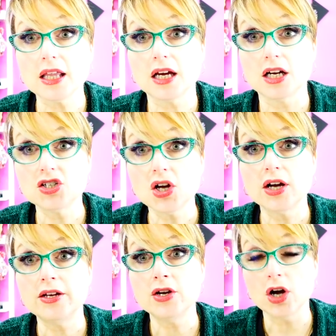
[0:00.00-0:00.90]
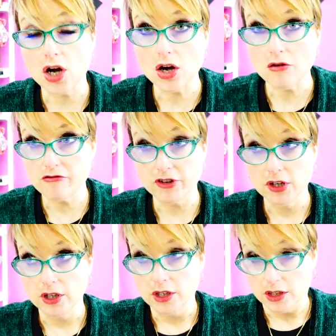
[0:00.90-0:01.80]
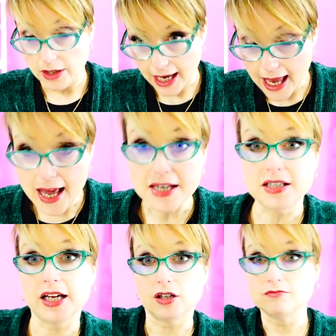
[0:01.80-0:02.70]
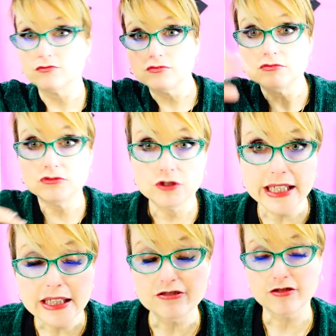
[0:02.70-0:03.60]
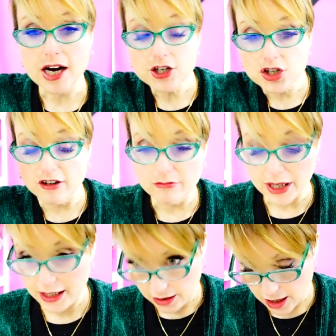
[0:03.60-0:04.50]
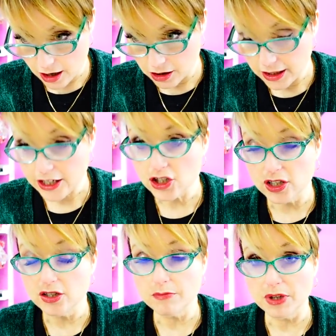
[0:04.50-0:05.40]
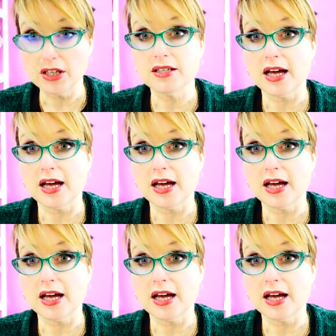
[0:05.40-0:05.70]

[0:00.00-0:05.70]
like a ton of, like I, had, I did like a refresh of my doll collection because